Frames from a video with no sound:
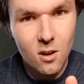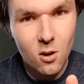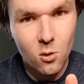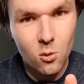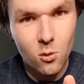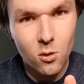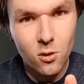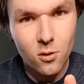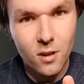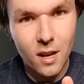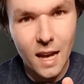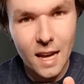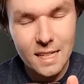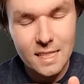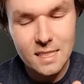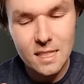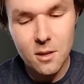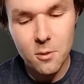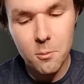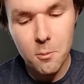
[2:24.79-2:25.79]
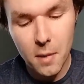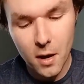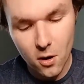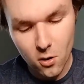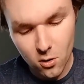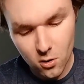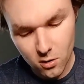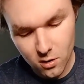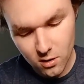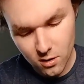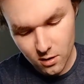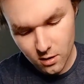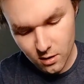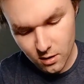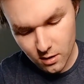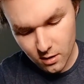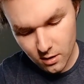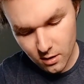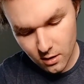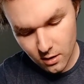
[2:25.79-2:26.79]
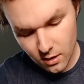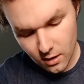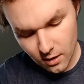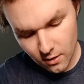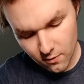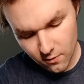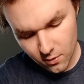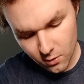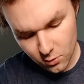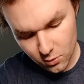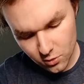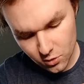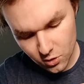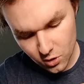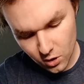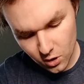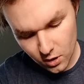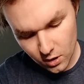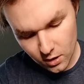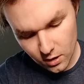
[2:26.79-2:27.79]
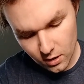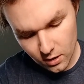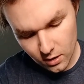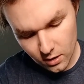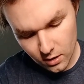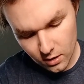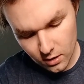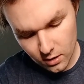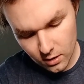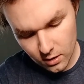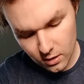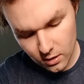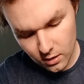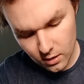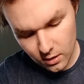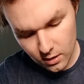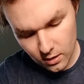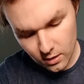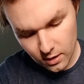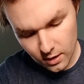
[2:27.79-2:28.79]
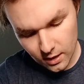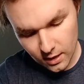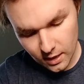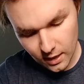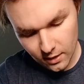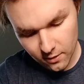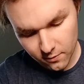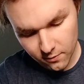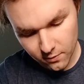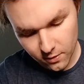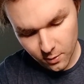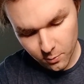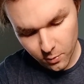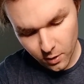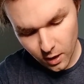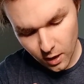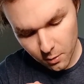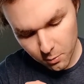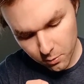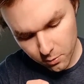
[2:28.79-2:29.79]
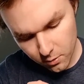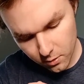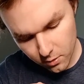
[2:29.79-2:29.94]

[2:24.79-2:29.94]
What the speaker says: Ooh, they're nice, they're metal. Feels good. You can kind of flip up.